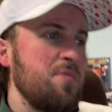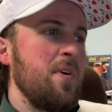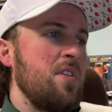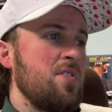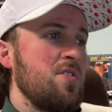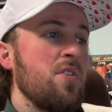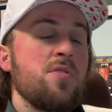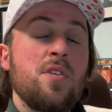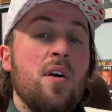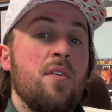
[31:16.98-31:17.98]
despite the slow
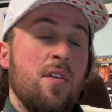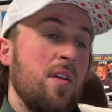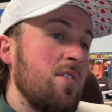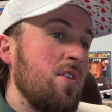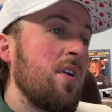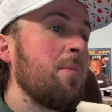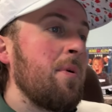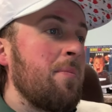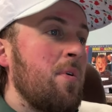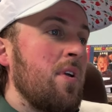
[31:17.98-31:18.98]
start, it turned out
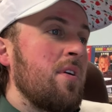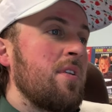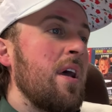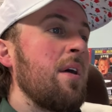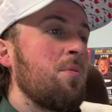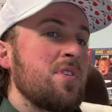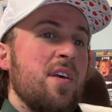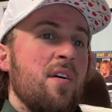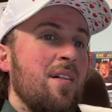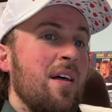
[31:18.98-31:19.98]
to be a pretty good day. We're
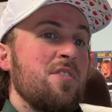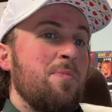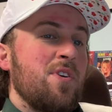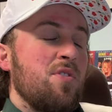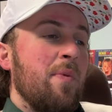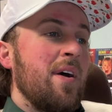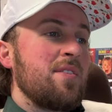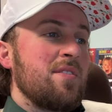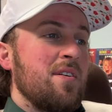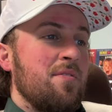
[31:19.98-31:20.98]
selling a lot of special buy
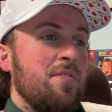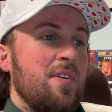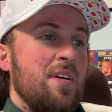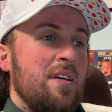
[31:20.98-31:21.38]
stuff.